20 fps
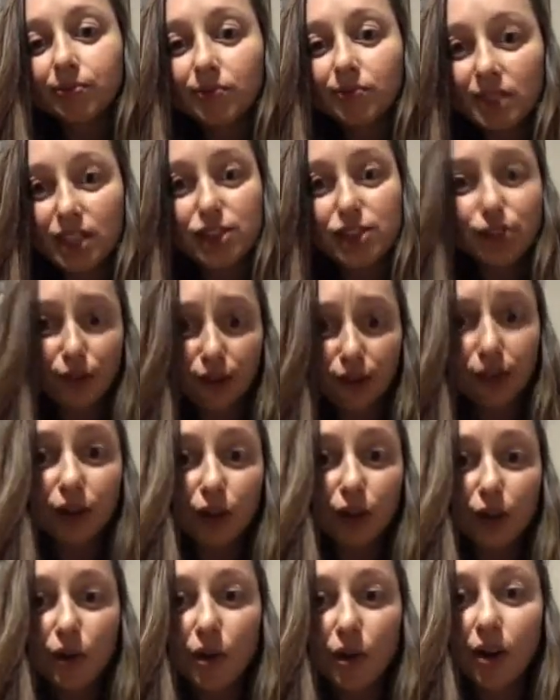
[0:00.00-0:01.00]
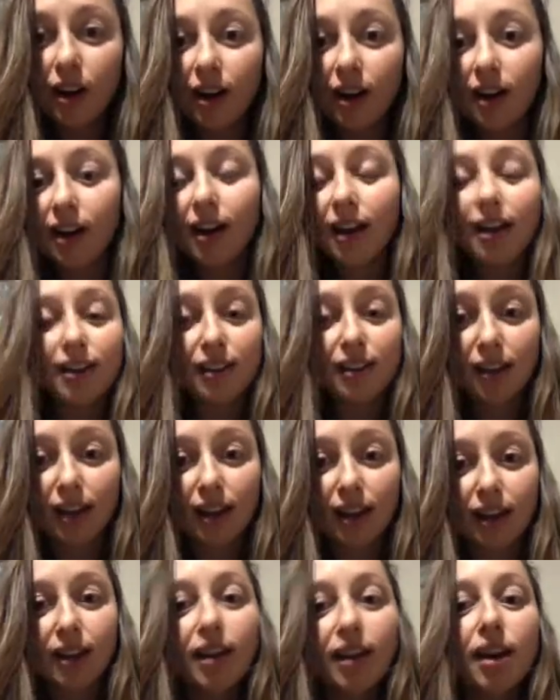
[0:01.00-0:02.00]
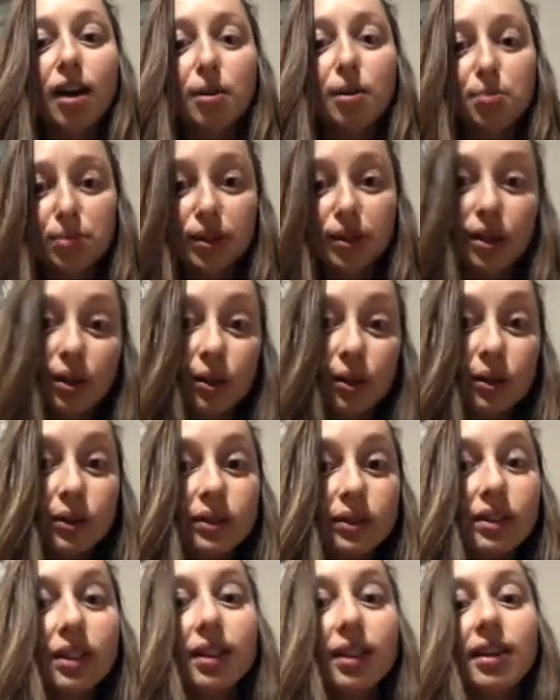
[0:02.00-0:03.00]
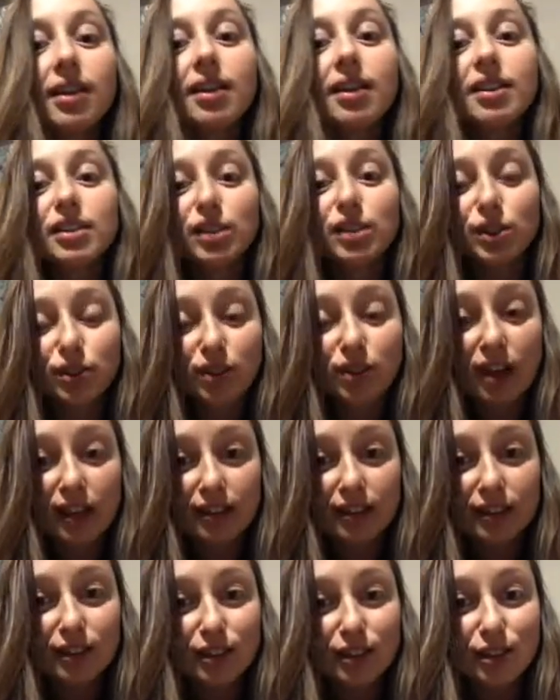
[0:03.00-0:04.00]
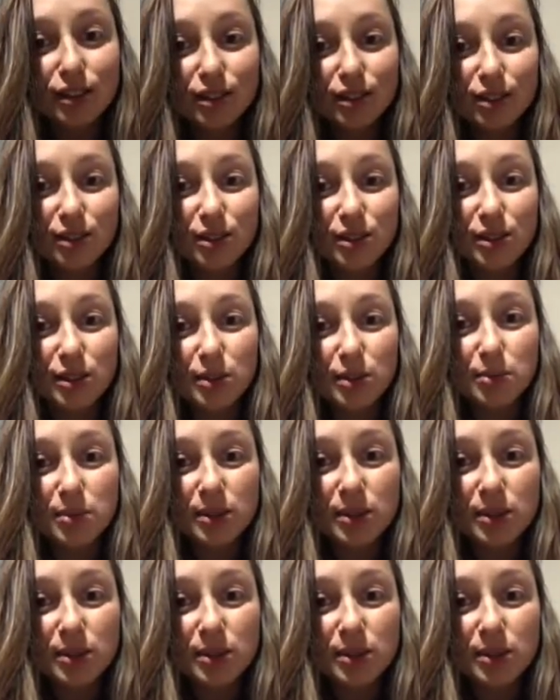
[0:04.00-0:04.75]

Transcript: screen record, and then upload directly to YouTube.